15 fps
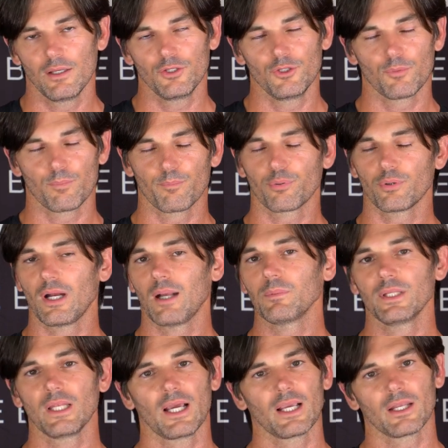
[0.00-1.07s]
you're
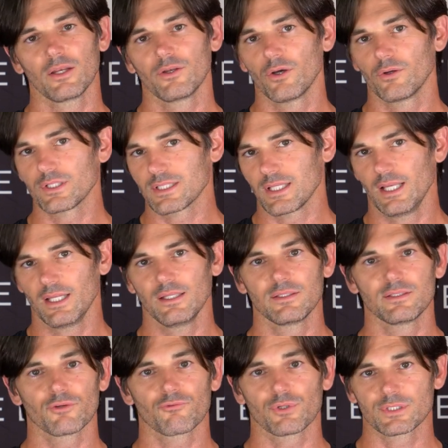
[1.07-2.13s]
probably not going to notice any
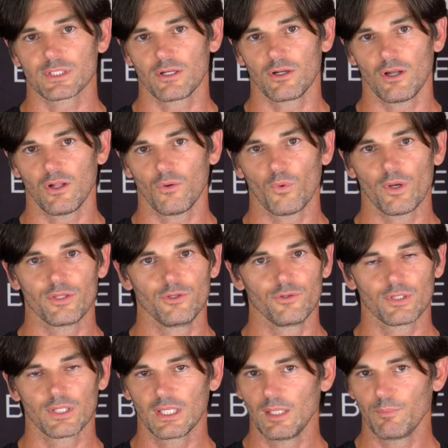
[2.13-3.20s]
difference at all whether you
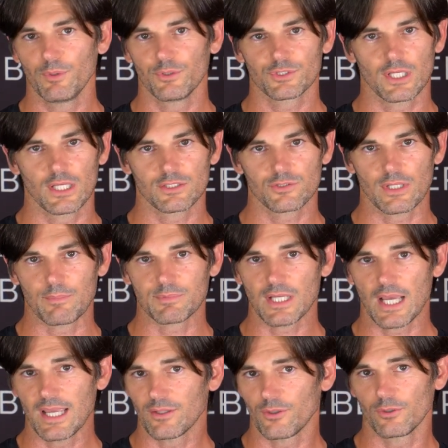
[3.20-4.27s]
keep your chest strap
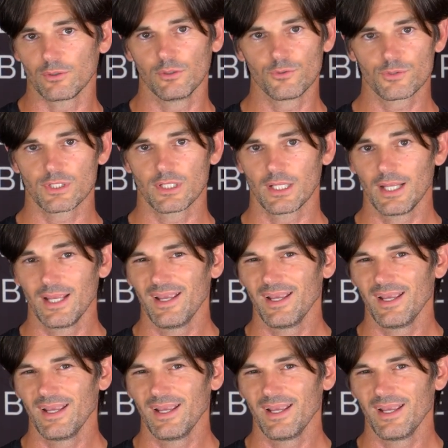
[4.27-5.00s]
tight or loosen it.